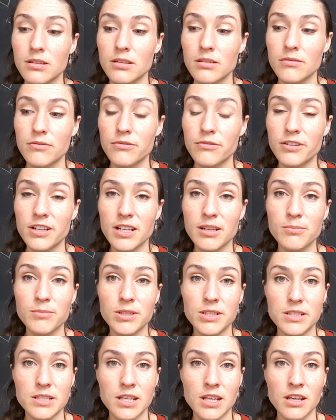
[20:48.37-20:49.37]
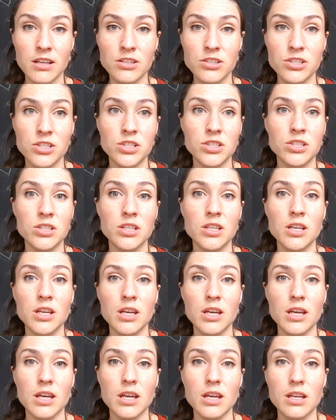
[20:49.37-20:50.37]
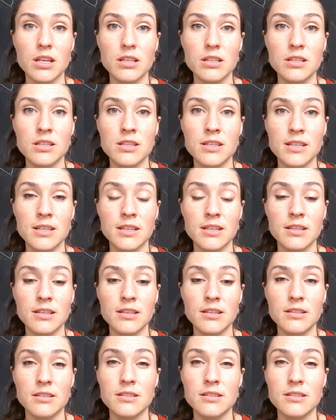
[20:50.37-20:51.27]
the fragmentation and the